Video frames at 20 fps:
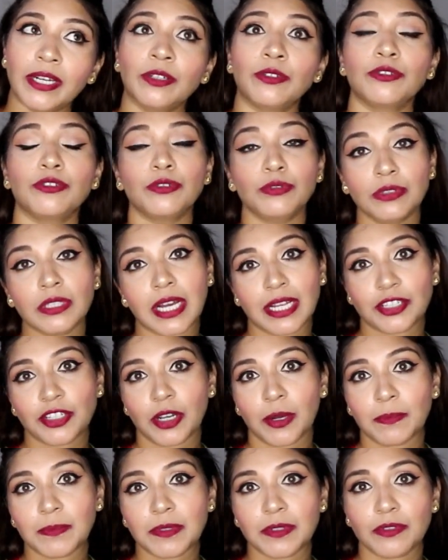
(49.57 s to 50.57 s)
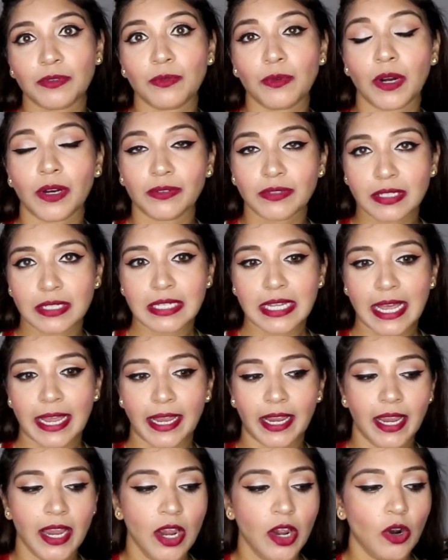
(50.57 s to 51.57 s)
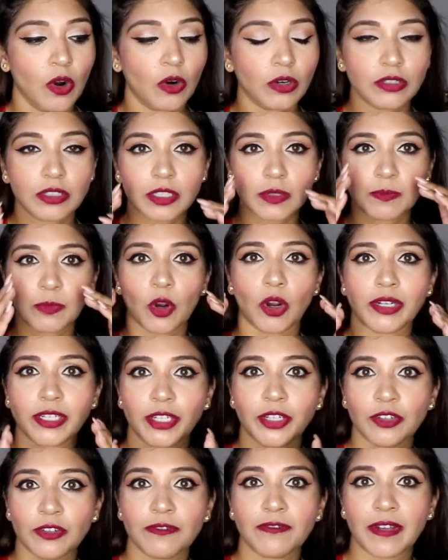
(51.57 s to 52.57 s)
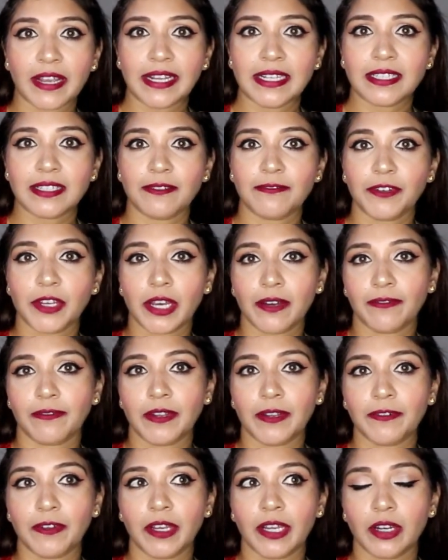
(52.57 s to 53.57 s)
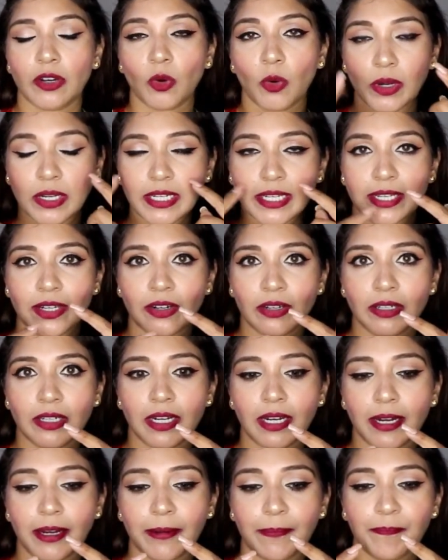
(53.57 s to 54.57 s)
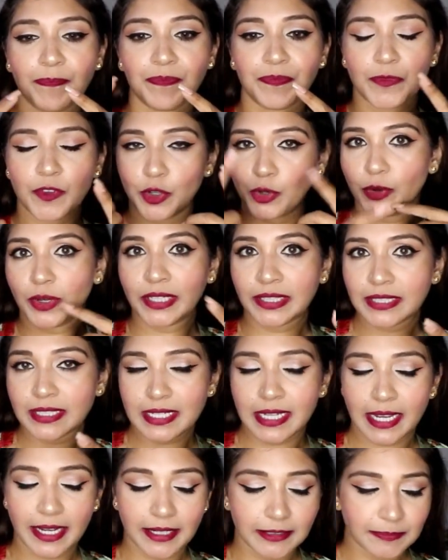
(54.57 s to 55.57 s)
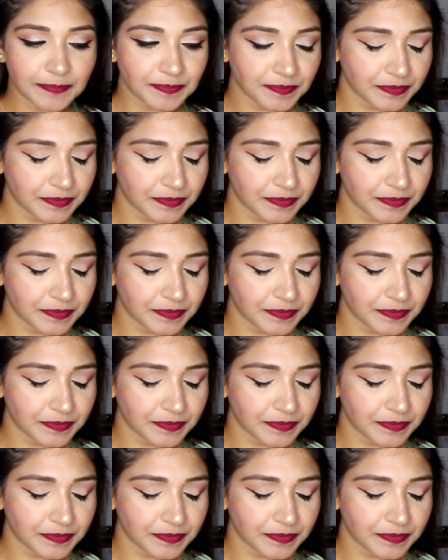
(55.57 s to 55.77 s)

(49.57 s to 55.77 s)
or two touch-ups throughout the day, or just blotting your face if you get oily during the day.